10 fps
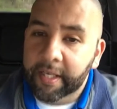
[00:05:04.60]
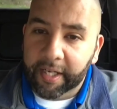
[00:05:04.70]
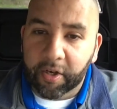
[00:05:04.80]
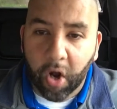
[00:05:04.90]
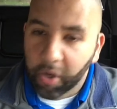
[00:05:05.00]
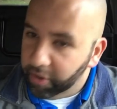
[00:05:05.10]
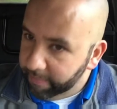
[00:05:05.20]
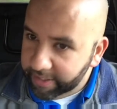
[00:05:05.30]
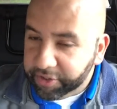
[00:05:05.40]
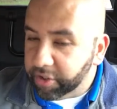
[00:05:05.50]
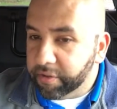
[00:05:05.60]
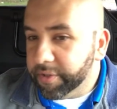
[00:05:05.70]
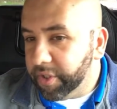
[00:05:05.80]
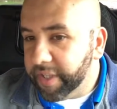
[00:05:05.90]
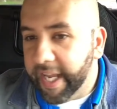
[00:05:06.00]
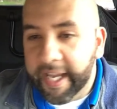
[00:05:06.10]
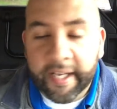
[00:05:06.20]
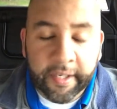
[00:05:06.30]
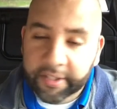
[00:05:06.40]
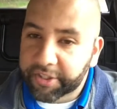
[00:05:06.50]
I called her, made sure it was okay.
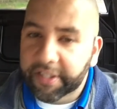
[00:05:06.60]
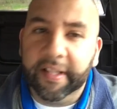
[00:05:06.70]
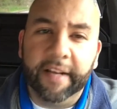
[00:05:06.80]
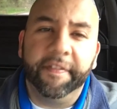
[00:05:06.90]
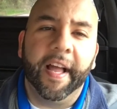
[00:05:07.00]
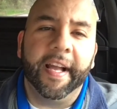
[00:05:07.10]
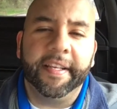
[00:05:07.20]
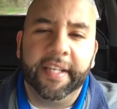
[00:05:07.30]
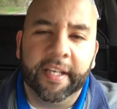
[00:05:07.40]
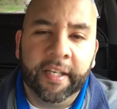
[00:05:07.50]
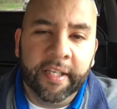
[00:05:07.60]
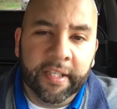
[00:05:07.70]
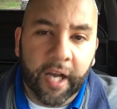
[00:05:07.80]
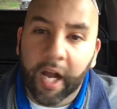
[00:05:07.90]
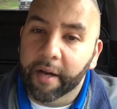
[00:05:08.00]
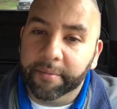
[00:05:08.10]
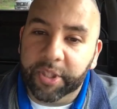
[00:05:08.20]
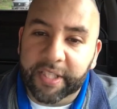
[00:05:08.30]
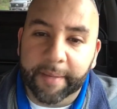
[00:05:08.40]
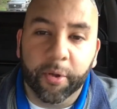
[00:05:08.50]
She loved the idea.
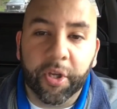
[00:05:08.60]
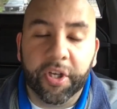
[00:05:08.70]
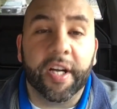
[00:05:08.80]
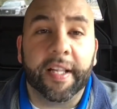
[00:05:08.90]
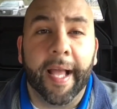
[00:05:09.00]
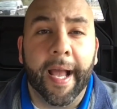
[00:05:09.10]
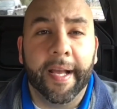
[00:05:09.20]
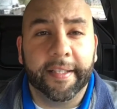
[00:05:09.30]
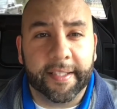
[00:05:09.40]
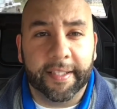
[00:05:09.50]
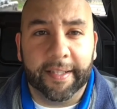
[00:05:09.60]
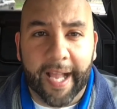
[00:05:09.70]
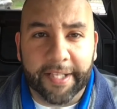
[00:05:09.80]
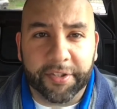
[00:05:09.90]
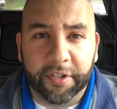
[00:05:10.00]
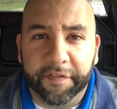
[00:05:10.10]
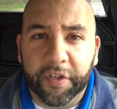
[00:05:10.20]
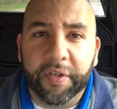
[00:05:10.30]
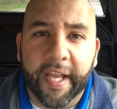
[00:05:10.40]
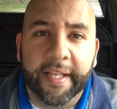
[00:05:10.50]
She's able to cook that. It's going to last her a
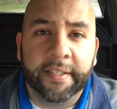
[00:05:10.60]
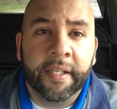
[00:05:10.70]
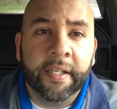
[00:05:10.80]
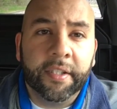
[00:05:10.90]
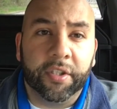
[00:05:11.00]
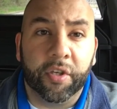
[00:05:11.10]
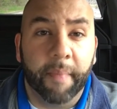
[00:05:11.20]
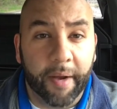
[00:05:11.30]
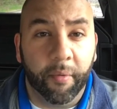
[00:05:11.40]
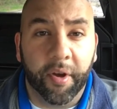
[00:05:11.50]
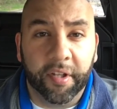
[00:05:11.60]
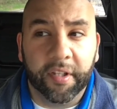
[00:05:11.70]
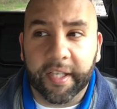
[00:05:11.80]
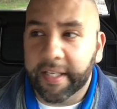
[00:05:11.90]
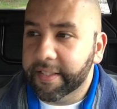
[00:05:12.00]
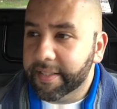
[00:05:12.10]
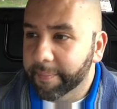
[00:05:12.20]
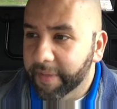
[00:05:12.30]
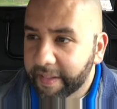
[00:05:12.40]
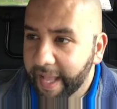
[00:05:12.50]
few days. So you might want to look into
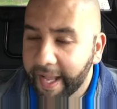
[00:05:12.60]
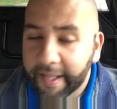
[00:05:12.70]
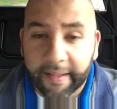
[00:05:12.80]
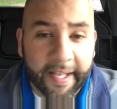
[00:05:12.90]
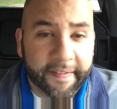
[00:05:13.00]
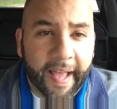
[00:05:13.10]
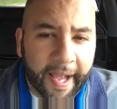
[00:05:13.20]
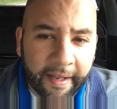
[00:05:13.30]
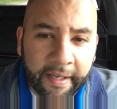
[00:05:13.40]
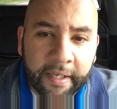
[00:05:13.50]
something like that